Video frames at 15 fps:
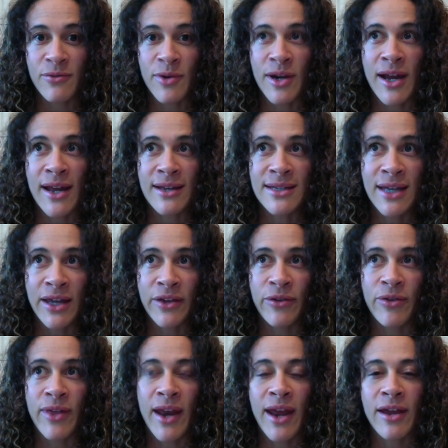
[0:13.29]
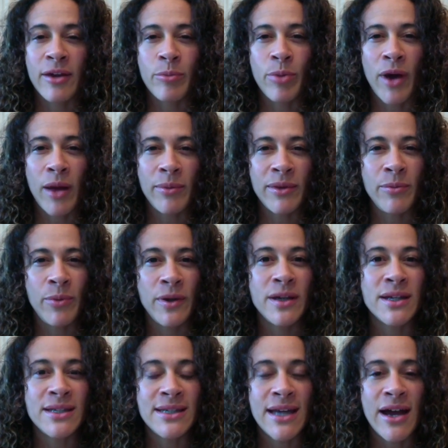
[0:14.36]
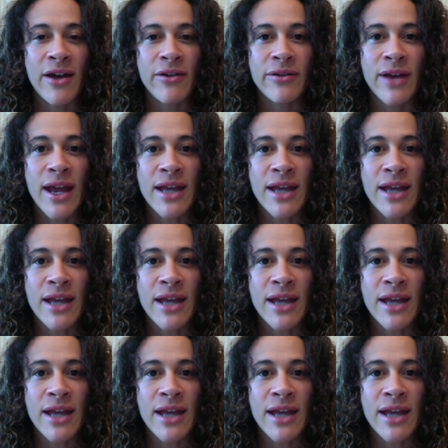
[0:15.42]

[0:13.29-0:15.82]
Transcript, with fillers: when I tell you that I could probably break it down